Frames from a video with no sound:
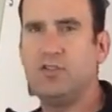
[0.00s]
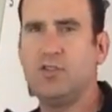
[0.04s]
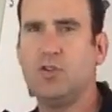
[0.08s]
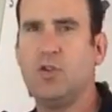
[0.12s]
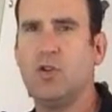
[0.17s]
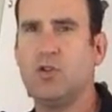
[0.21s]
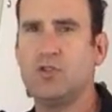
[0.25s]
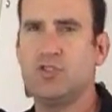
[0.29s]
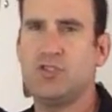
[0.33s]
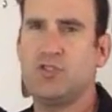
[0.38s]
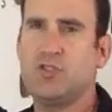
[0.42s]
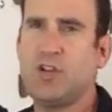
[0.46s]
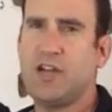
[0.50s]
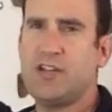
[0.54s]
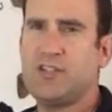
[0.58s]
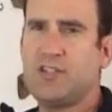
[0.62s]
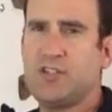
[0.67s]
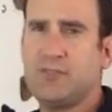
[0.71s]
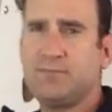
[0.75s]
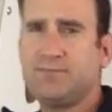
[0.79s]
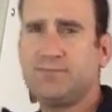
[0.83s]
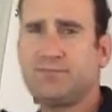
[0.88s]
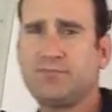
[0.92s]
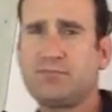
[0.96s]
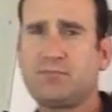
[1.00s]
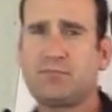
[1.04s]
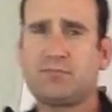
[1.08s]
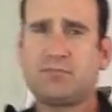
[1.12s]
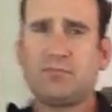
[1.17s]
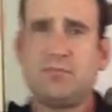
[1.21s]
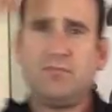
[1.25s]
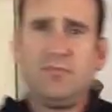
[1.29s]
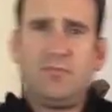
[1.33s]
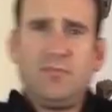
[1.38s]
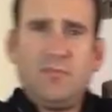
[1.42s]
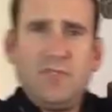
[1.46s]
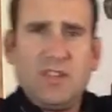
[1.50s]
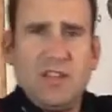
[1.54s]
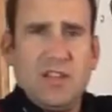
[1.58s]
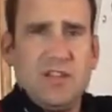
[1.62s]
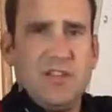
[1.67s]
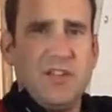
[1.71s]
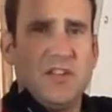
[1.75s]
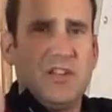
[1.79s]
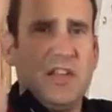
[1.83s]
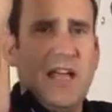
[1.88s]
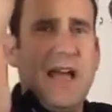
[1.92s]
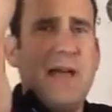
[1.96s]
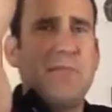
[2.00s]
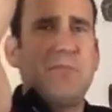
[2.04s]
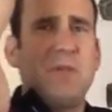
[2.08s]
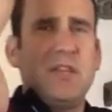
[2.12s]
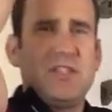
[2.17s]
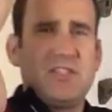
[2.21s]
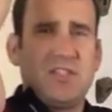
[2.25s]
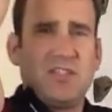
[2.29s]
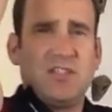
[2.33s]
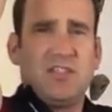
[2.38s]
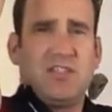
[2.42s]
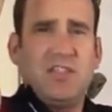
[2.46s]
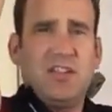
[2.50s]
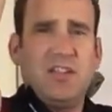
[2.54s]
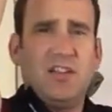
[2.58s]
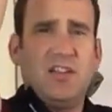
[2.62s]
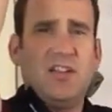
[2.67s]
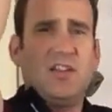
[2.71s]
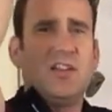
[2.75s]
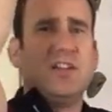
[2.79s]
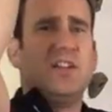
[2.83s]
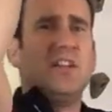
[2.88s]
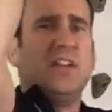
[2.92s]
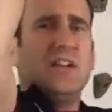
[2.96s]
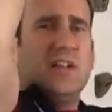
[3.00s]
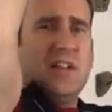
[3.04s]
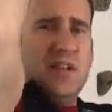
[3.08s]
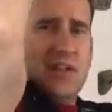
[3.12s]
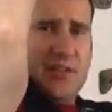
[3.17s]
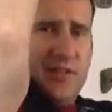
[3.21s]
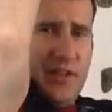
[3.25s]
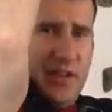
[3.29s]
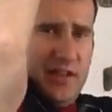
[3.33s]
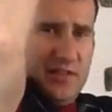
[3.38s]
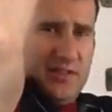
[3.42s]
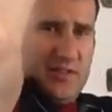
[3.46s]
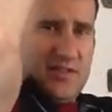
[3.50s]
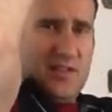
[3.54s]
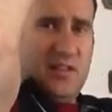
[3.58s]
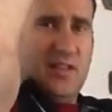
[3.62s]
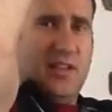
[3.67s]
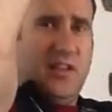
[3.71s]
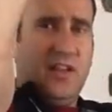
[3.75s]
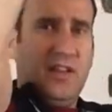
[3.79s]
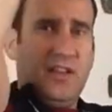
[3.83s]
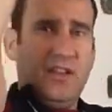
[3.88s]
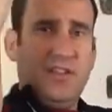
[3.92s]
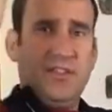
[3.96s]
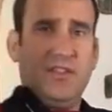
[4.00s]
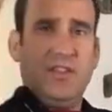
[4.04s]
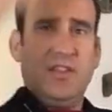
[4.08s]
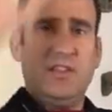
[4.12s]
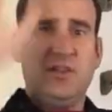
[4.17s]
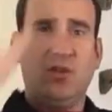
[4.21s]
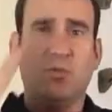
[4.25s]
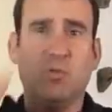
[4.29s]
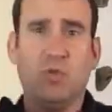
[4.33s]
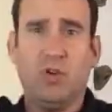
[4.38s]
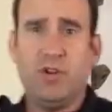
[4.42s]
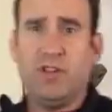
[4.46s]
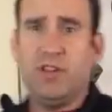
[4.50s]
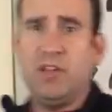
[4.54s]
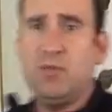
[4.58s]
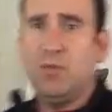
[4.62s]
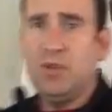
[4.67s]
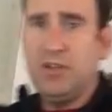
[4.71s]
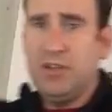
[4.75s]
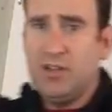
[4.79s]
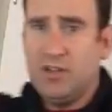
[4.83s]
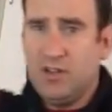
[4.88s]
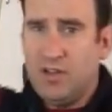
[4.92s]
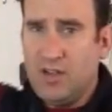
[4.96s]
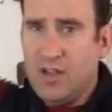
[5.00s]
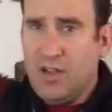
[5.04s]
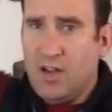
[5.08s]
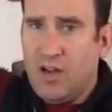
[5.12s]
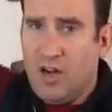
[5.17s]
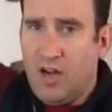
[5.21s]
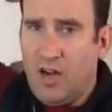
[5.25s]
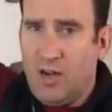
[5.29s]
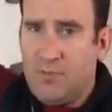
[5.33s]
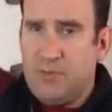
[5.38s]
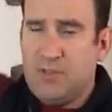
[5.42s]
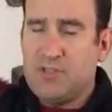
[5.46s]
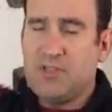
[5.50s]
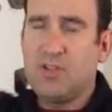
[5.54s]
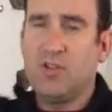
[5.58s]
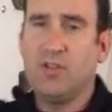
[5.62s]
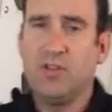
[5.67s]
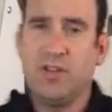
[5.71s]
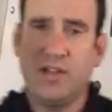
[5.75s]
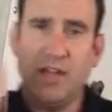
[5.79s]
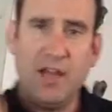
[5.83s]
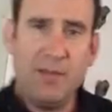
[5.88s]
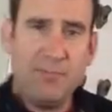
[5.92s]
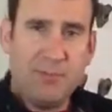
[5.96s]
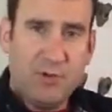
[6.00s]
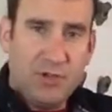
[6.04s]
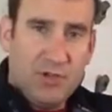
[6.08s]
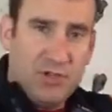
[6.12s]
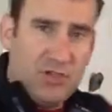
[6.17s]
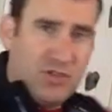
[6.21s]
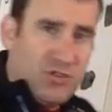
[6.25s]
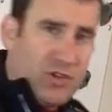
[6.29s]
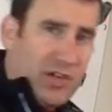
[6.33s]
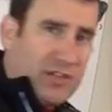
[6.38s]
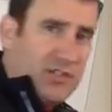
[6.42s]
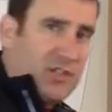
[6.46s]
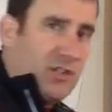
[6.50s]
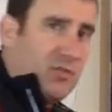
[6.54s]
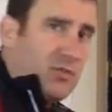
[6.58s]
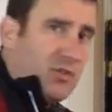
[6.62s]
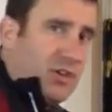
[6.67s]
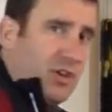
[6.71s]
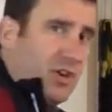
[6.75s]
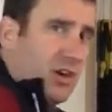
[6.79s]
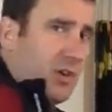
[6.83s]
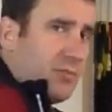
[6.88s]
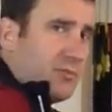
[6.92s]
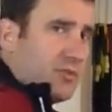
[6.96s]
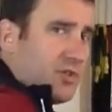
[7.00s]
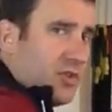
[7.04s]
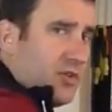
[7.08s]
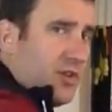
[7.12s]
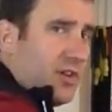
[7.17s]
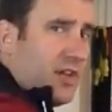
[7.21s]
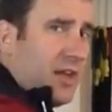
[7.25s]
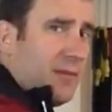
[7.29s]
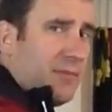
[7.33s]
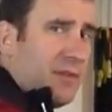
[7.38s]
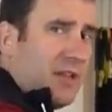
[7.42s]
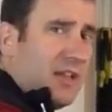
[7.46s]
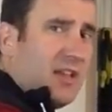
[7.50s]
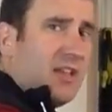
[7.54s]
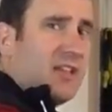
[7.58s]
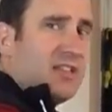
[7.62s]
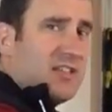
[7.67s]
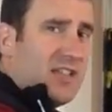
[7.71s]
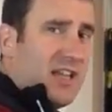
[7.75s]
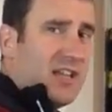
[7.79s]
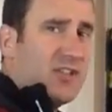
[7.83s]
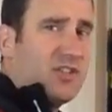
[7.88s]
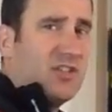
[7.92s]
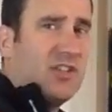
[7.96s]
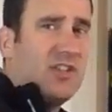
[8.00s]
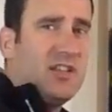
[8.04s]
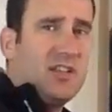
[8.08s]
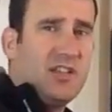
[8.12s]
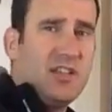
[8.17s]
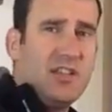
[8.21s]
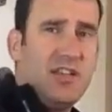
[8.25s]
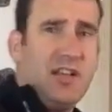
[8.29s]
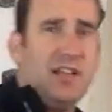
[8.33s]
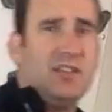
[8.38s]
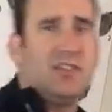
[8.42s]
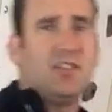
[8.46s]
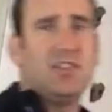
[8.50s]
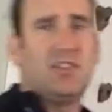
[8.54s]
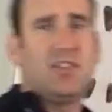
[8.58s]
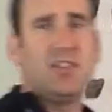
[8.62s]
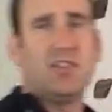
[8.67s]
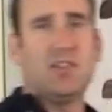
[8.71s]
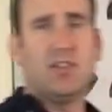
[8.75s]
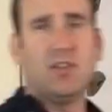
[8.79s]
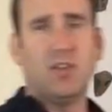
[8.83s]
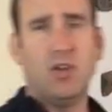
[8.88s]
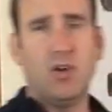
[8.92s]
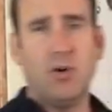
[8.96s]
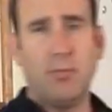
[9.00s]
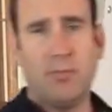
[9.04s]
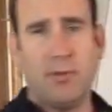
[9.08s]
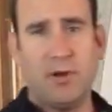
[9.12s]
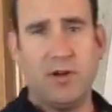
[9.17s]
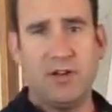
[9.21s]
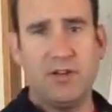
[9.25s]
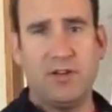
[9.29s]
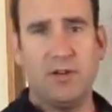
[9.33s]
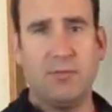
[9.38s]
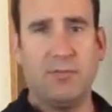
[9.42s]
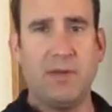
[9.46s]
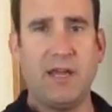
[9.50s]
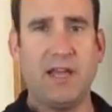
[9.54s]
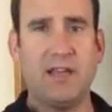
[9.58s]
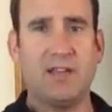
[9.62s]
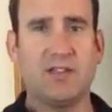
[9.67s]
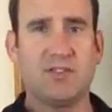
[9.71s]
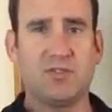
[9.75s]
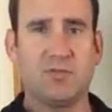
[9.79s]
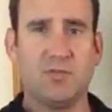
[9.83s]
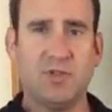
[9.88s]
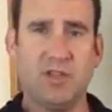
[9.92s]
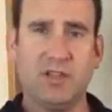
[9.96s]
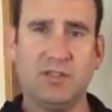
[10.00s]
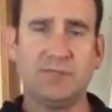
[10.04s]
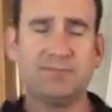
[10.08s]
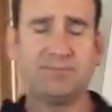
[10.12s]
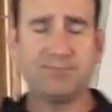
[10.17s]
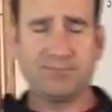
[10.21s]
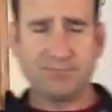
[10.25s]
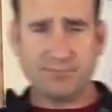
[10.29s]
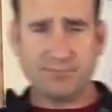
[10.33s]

duo stretch. The lat muscle here that you're working when your arm is going up, or you're stretching when your arm is going up, is actually connected to the low part of your back as well.